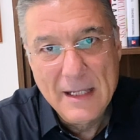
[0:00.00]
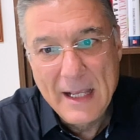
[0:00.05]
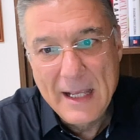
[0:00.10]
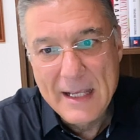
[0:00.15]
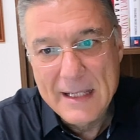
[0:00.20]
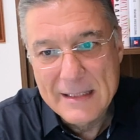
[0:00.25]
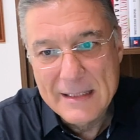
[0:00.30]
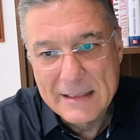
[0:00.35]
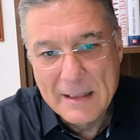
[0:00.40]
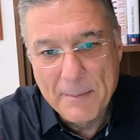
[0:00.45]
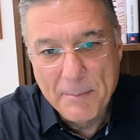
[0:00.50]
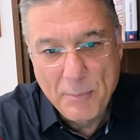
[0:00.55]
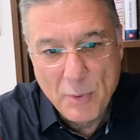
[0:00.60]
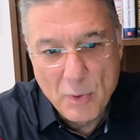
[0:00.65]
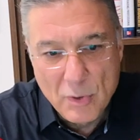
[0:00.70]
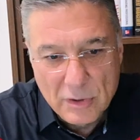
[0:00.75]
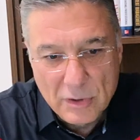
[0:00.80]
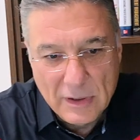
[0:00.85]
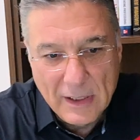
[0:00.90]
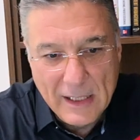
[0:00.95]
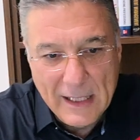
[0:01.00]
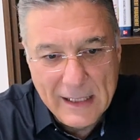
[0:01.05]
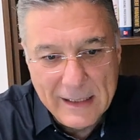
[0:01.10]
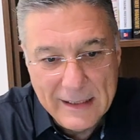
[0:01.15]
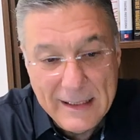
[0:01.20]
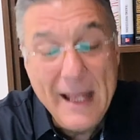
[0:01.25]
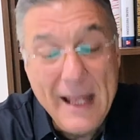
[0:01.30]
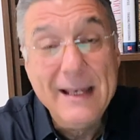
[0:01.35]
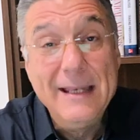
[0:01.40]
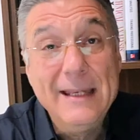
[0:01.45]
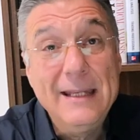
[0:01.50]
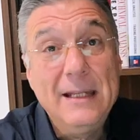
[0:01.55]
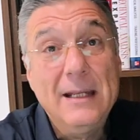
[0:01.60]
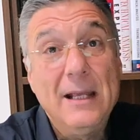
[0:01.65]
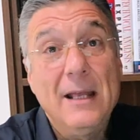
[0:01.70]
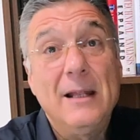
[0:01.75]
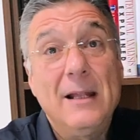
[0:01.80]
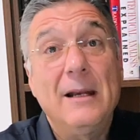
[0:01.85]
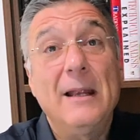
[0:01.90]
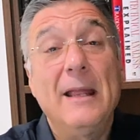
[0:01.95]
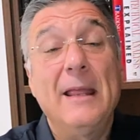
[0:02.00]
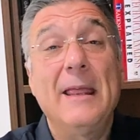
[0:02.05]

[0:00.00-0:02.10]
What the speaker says: a support area near